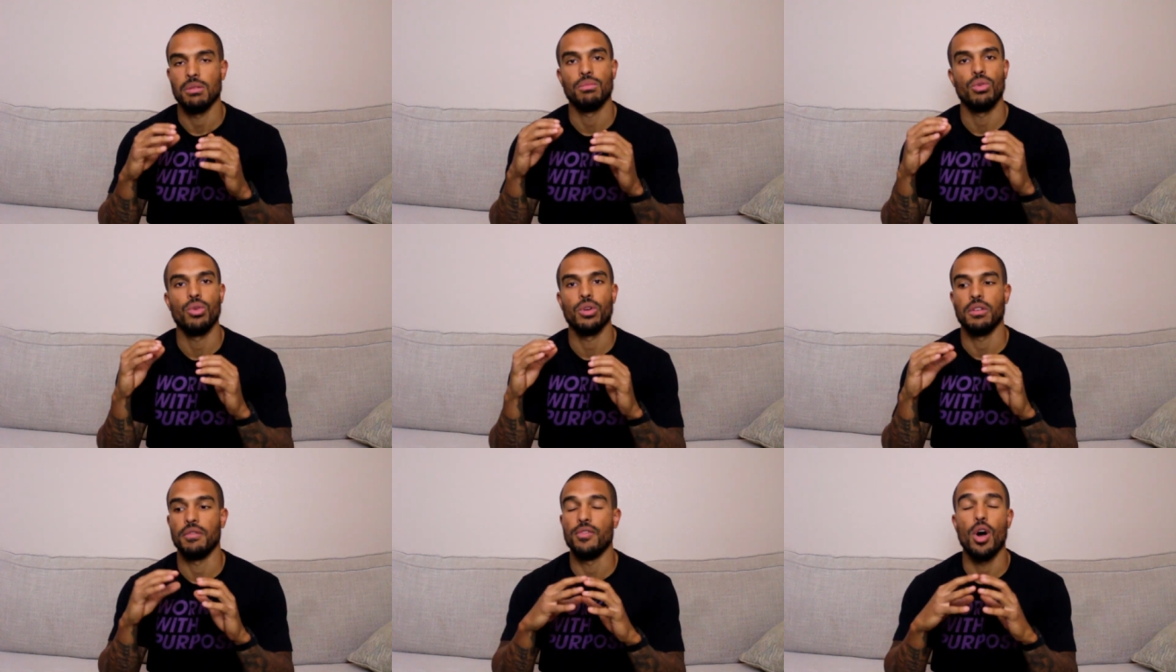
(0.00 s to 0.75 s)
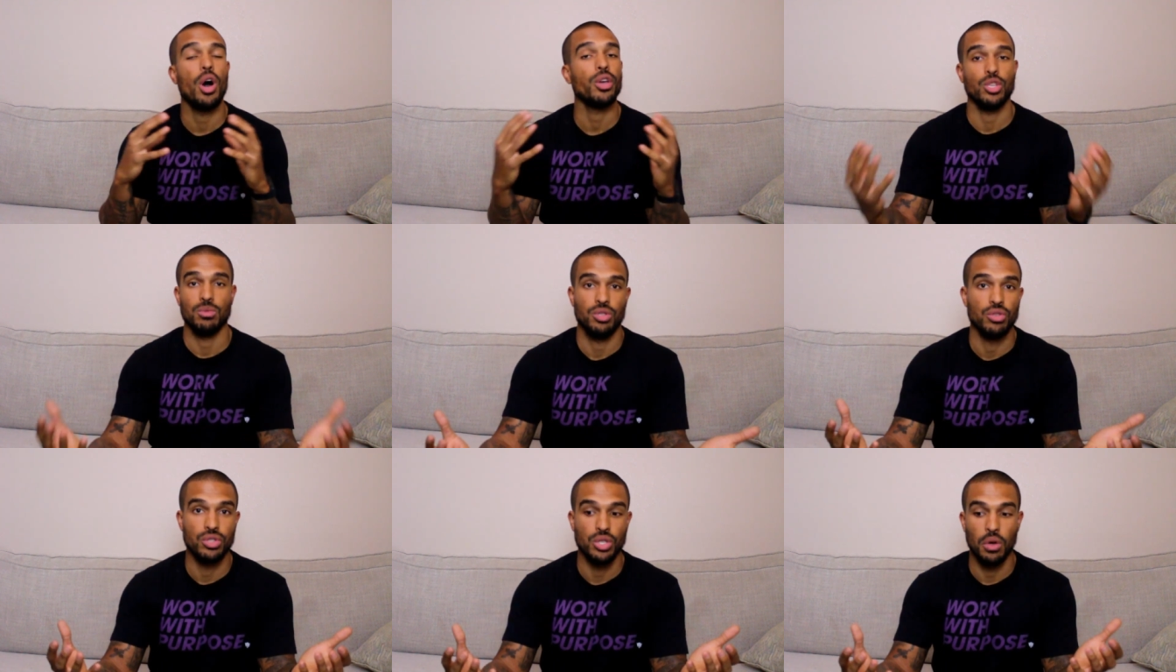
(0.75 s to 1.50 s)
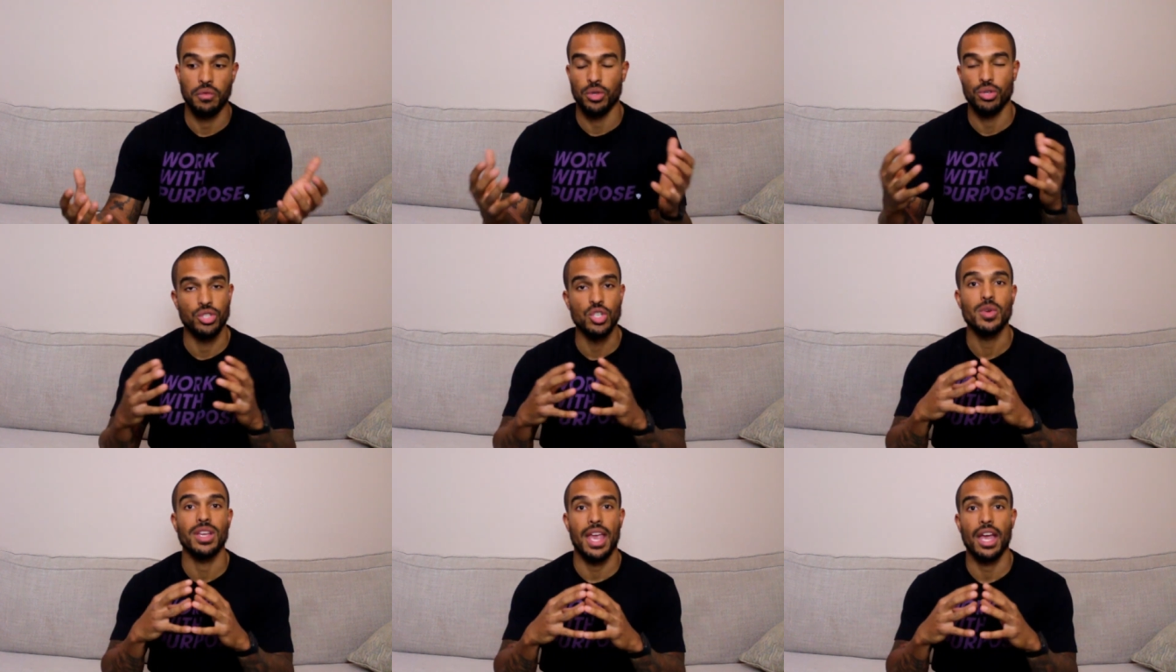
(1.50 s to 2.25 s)
the more volume you do. If you're
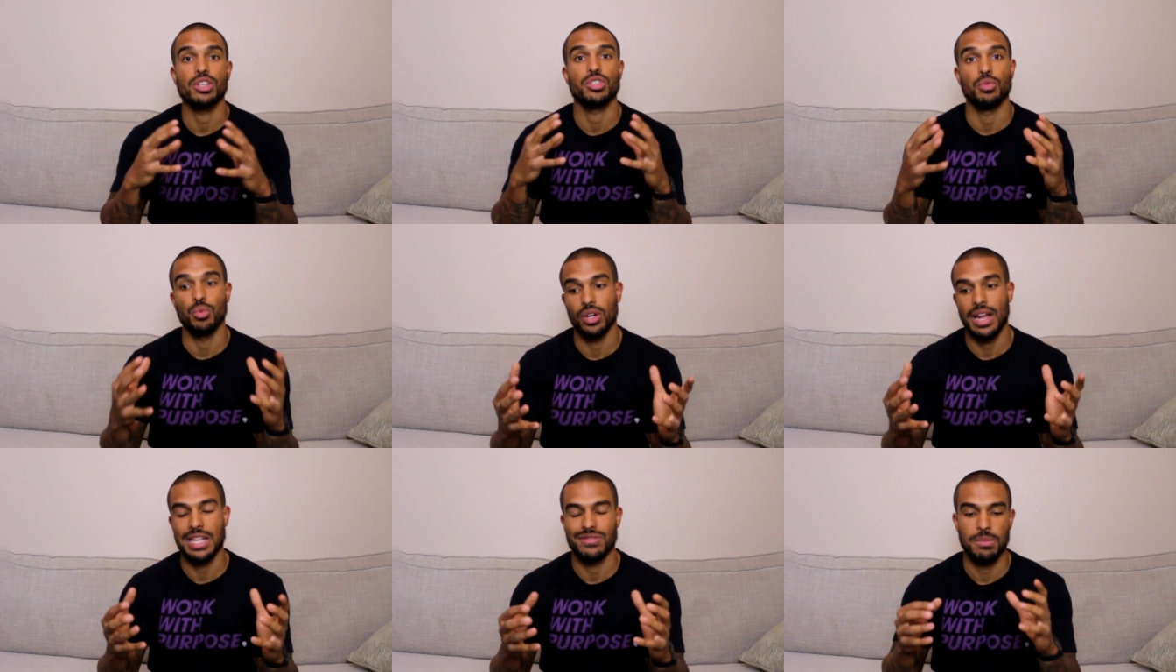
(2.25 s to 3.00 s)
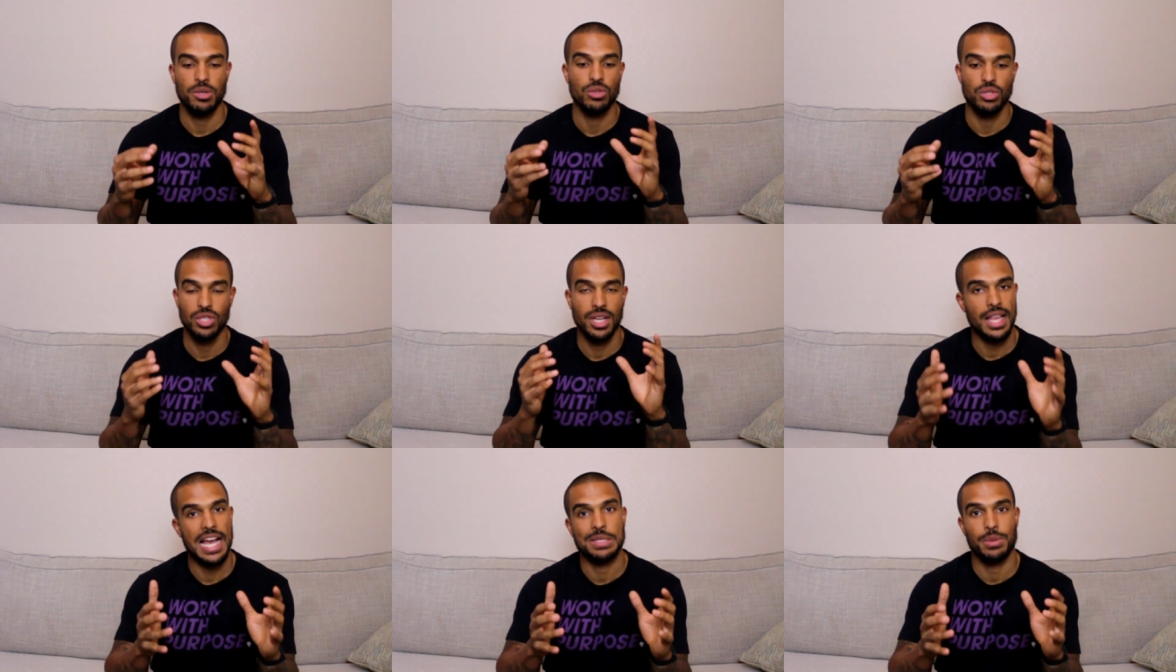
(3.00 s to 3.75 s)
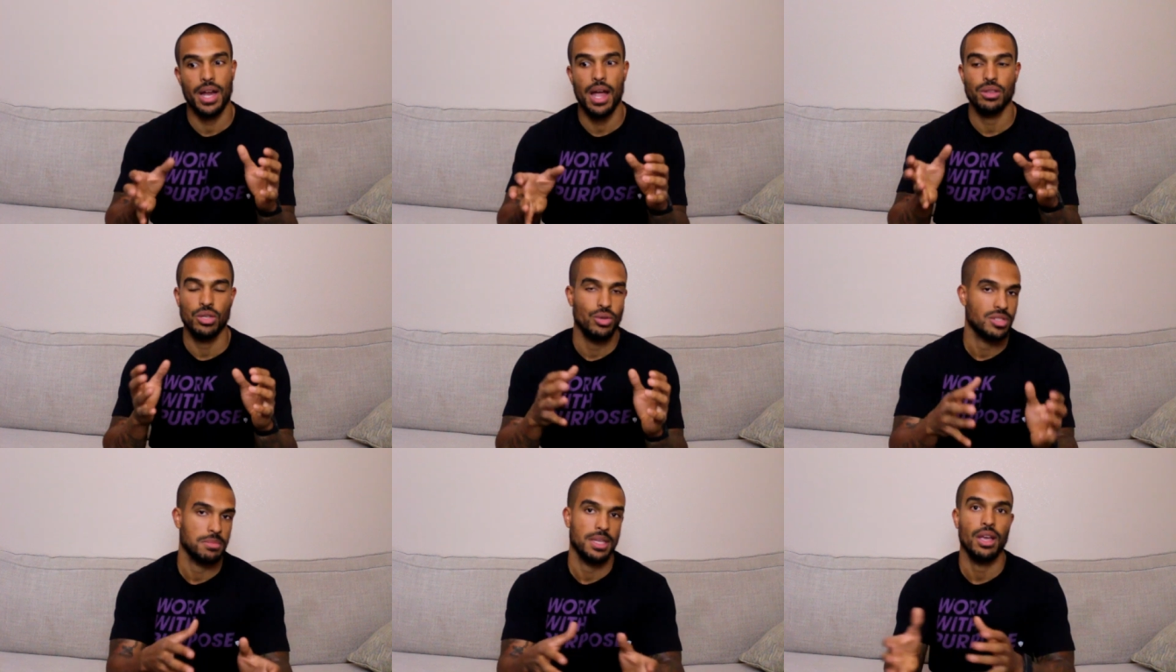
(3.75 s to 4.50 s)
doing extra workouts, maybe you do the class workout and you
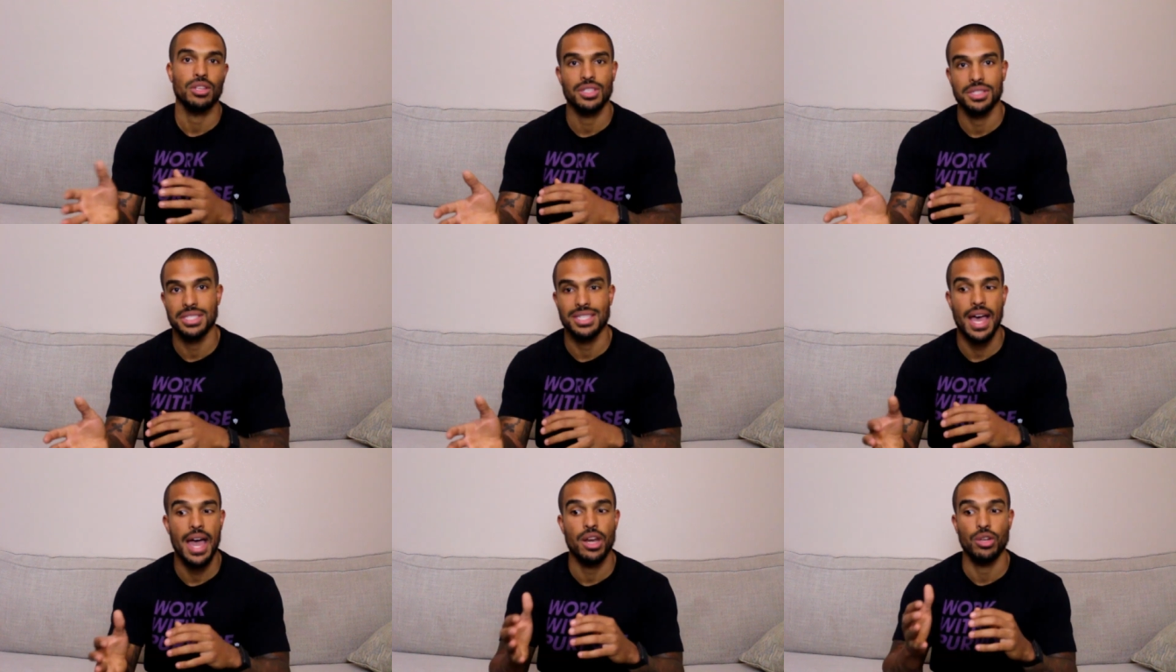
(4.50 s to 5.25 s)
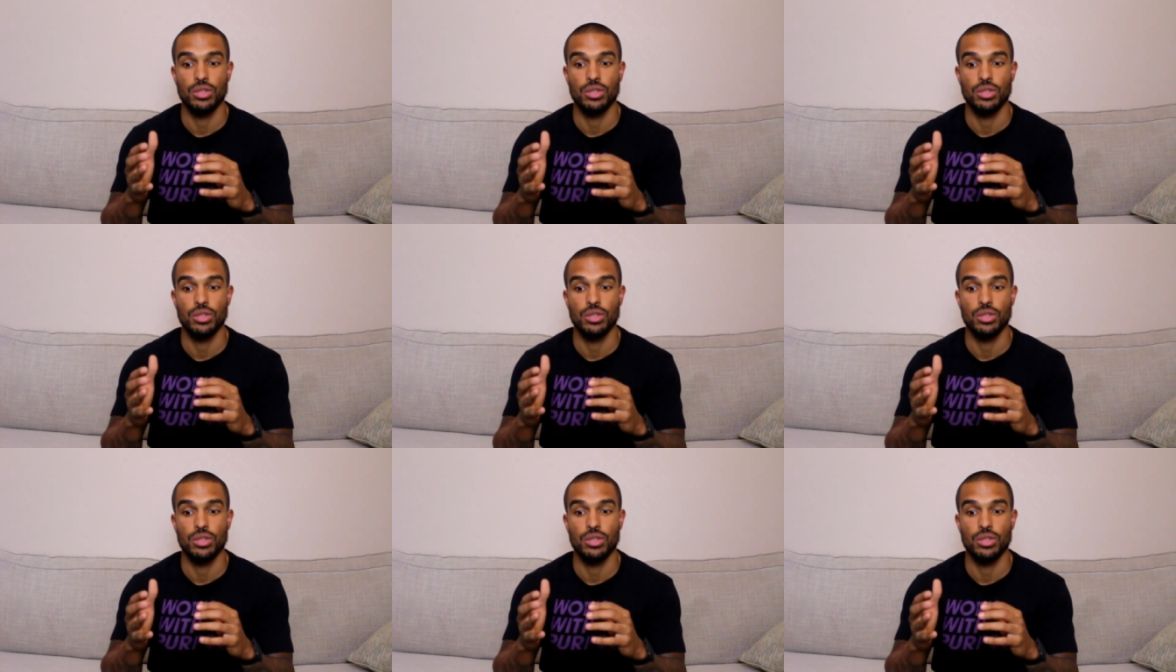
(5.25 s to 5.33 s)
do something else on the side,